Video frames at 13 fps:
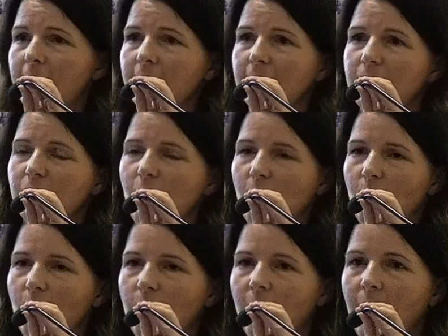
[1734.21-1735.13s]

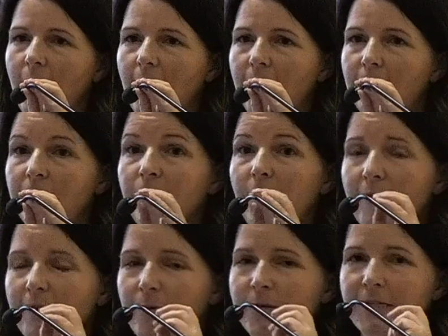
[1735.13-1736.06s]
So
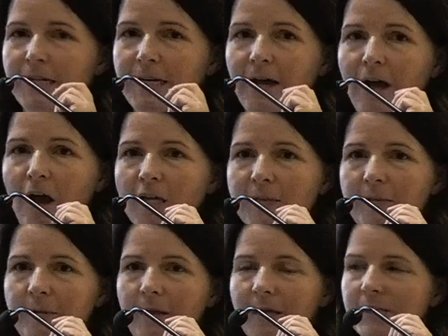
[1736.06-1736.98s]
everyone's going to get
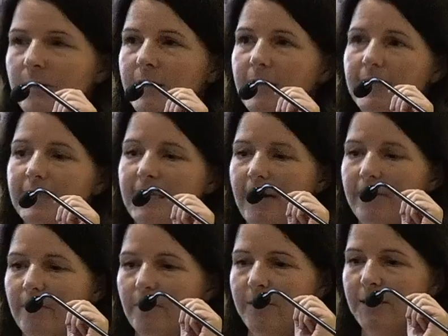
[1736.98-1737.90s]
hospitalized with this, and
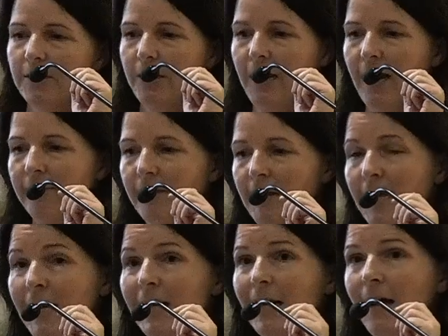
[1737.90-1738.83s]
everyone's going to have
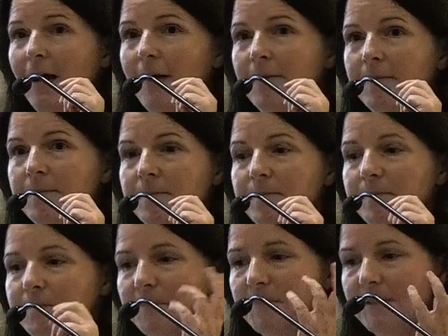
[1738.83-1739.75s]

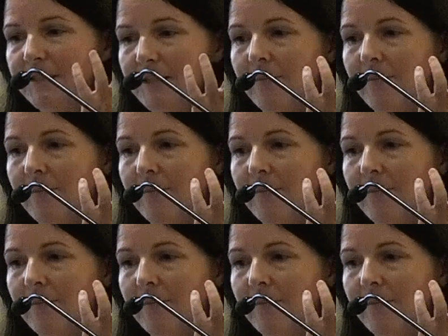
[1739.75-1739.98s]
some